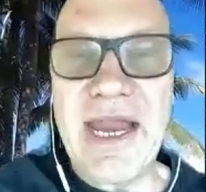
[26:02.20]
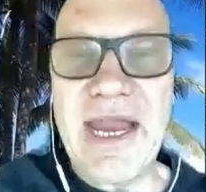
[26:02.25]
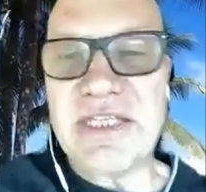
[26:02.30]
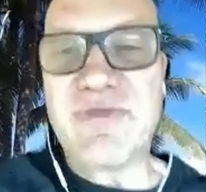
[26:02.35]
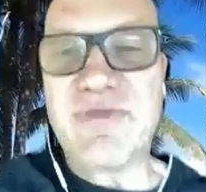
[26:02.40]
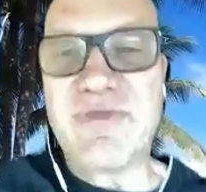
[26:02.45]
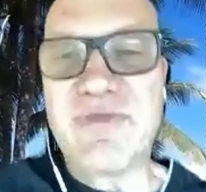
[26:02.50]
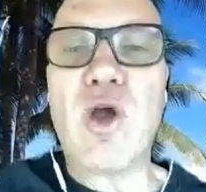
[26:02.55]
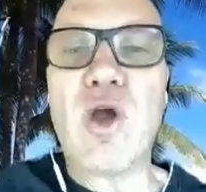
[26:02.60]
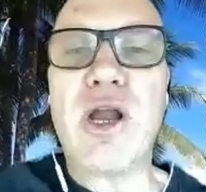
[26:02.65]
and
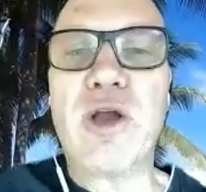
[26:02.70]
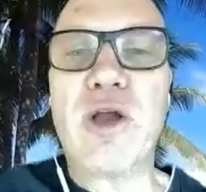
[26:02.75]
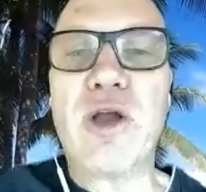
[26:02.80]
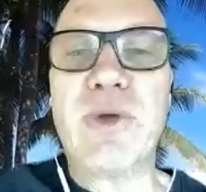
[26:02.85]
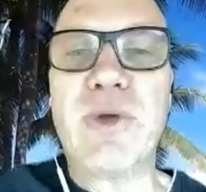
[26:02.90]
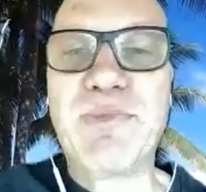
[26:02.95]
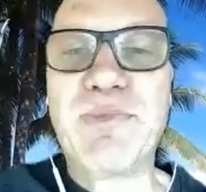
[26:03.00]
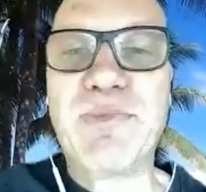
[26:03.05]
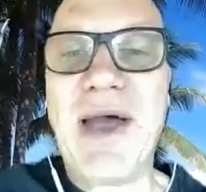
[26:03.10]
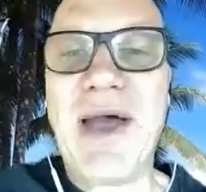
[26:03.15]
he gets
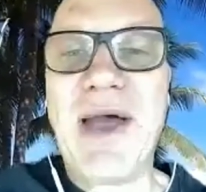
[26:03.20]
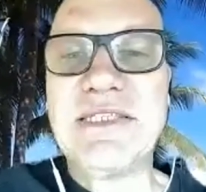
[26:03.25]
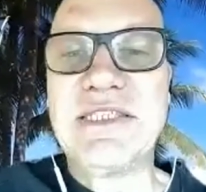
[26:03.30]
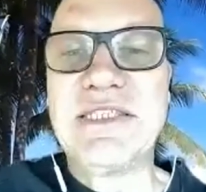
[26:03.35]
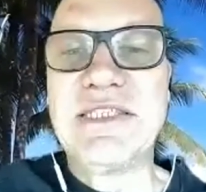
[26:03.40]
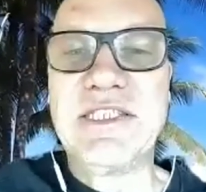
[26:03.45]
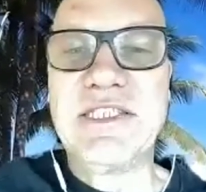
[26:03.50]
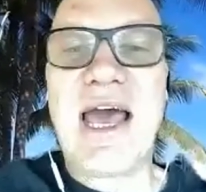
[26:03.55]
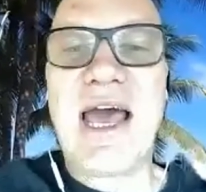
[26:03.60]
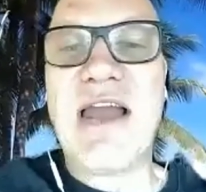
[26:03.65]
400
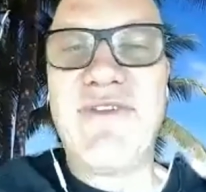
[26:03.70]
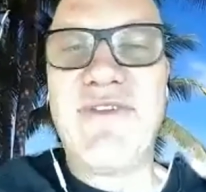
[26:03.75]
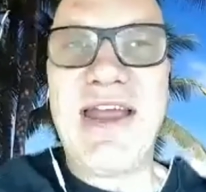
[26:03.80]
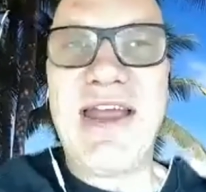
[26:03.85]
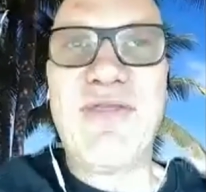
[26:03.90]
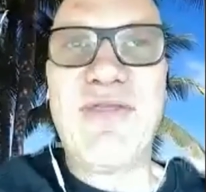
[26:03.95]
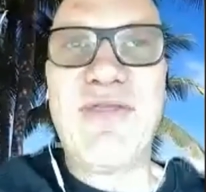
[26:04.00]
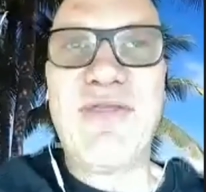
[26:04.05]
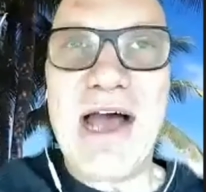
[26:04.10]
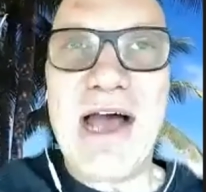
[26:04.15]
responses
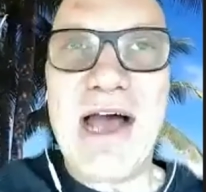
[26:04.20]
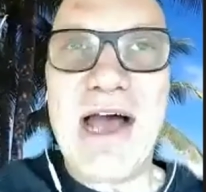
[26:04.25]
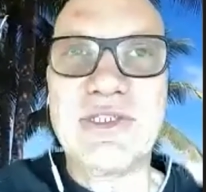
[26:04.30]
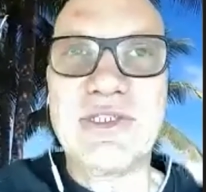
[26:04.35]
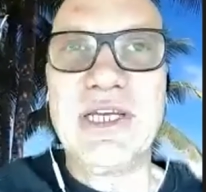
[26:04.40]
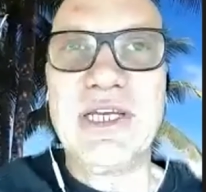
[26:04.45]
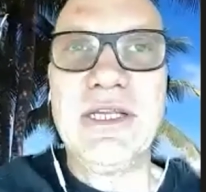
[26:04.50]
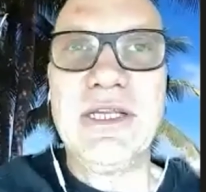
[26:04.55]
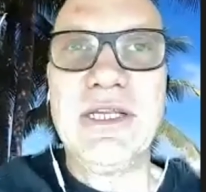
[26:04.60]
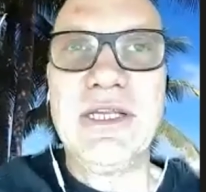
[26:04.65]
out of
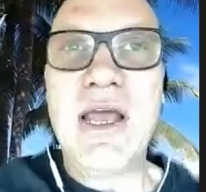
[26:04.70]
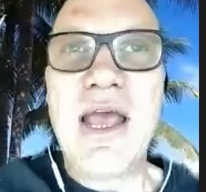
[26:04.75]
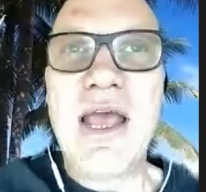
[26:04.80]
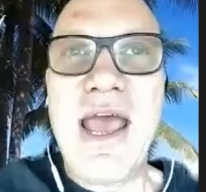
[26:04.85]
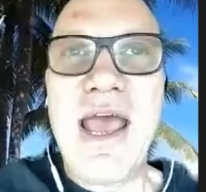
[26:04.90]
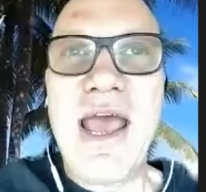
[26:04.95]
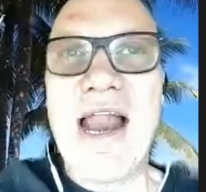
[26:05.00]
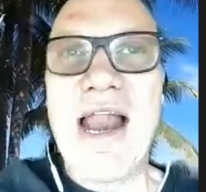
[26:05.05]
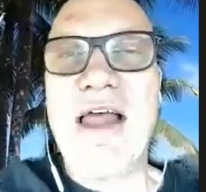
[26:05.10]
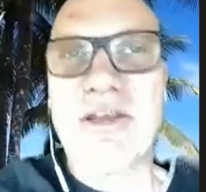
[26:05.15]
8,000. And
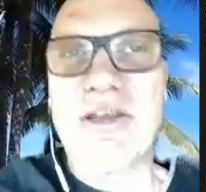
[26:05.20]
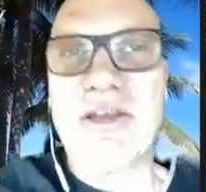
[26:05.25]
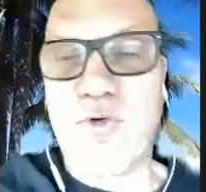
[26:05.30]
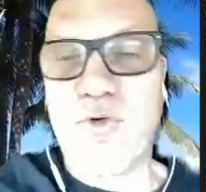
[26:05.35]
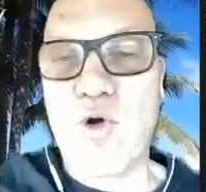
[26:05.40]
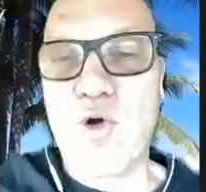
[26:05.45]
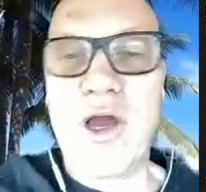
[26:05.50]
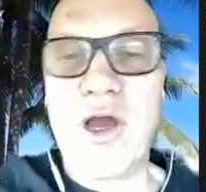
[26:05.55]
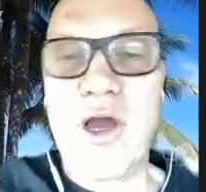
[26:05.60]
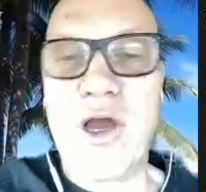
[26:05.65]
out
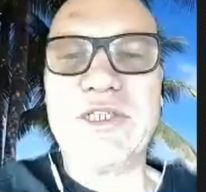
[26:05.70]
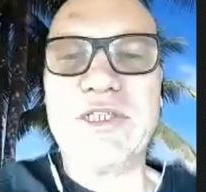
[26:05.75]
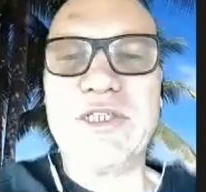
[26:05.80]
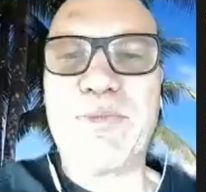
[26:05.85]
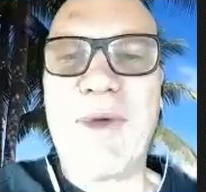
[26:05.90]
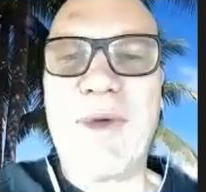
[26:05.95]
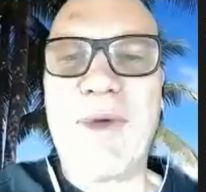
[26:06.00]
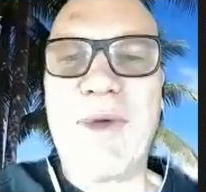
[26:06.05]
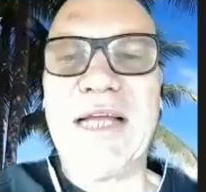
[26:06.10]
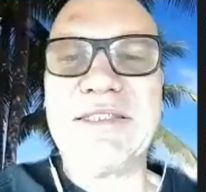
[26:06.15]
of those
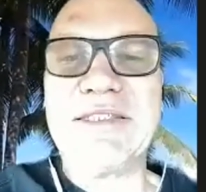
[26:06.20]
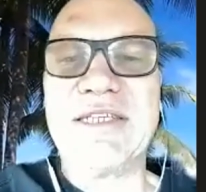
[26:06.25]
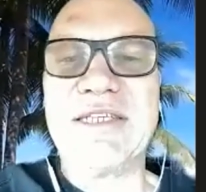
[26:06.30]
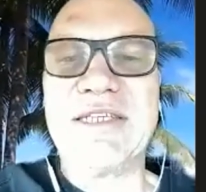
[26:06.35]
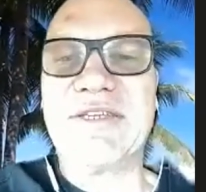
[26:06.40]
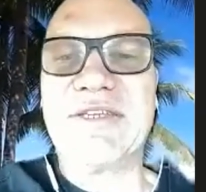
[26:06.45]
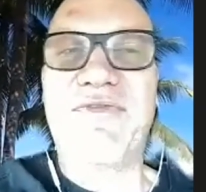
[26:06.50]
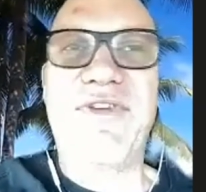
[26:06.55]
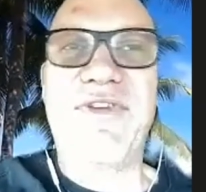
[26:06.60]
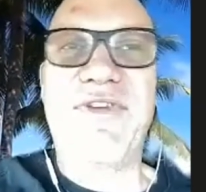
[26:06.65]
400
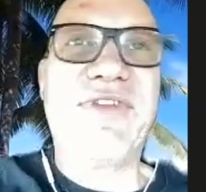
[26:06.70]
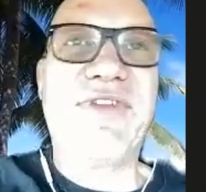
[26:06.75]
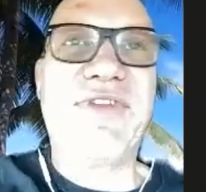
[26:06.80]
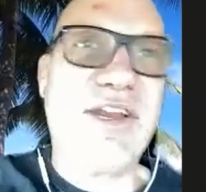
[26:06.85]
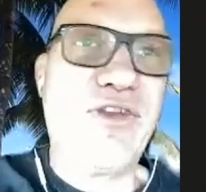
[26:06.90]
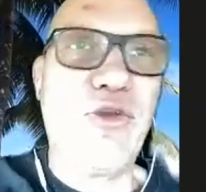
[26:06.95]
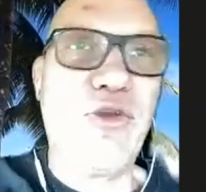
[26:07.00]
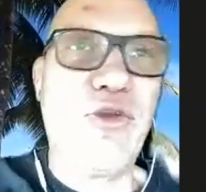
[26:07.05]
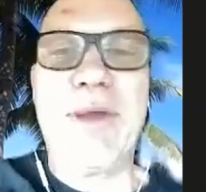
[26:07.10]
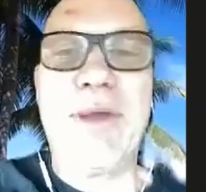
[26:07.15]
responses,
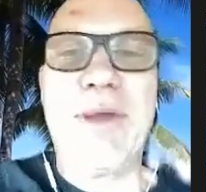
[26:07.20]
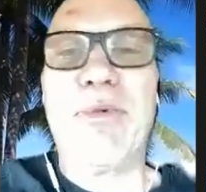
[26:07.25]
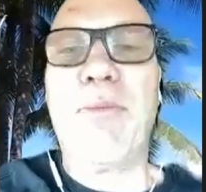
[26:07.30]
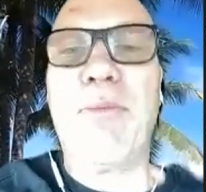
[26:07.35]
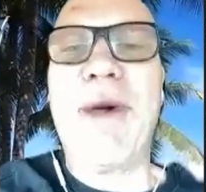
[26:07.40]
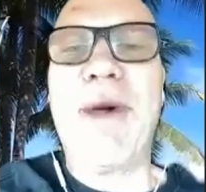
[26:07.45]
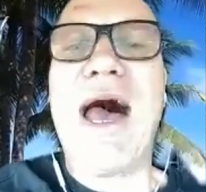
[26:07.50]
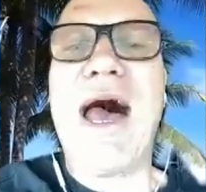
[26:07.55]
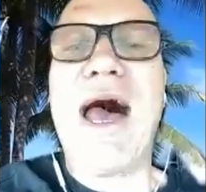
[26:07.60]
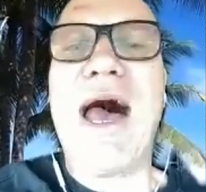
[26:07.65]
52
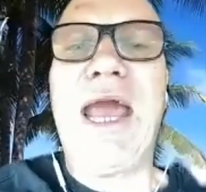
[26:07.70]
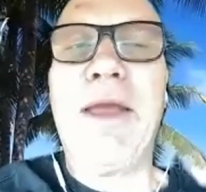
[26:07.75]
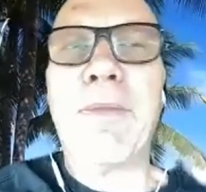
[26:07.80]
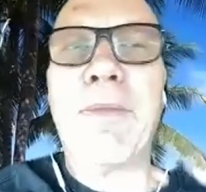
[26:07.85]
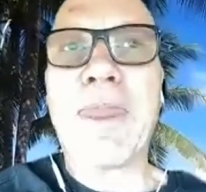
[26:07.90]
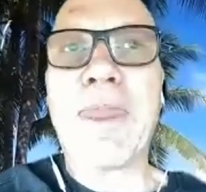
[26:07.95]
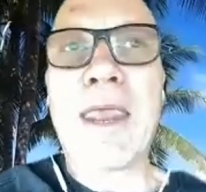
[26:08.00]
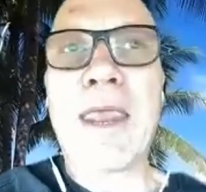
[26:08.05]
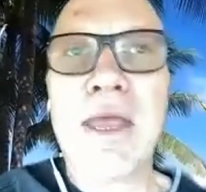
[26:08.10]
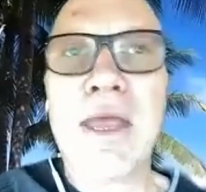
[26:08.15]
people
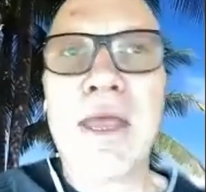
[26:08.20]
buy.